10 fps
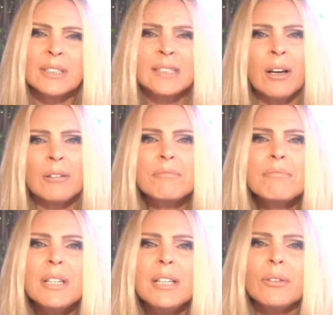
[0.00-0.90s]
It's not
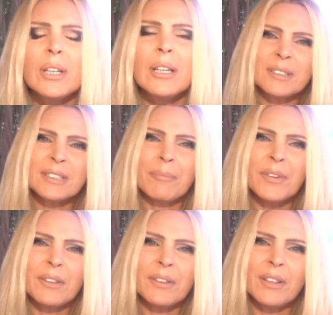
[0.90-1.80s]
really
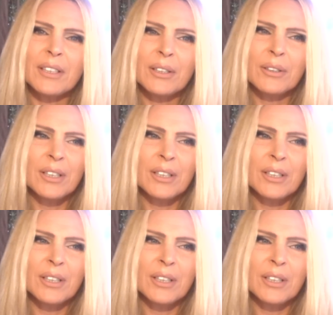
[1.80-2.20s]
something that you